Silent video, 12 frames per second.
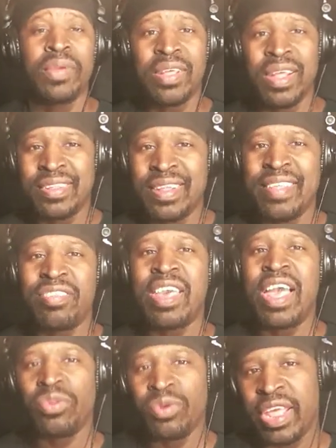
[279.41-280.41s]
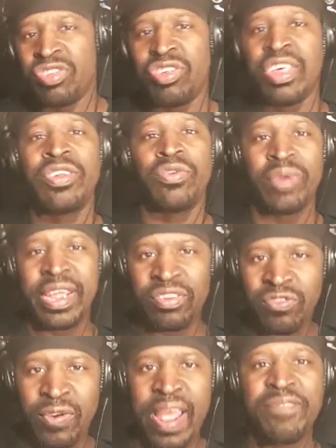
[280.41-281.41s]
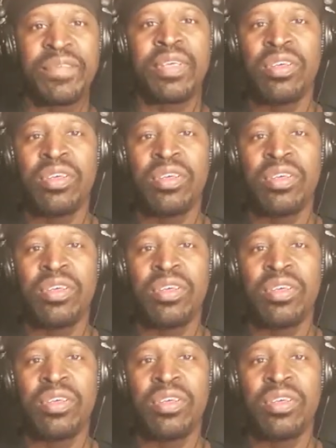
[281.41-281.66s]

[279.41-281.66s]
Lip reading: because that channel that's generating traffic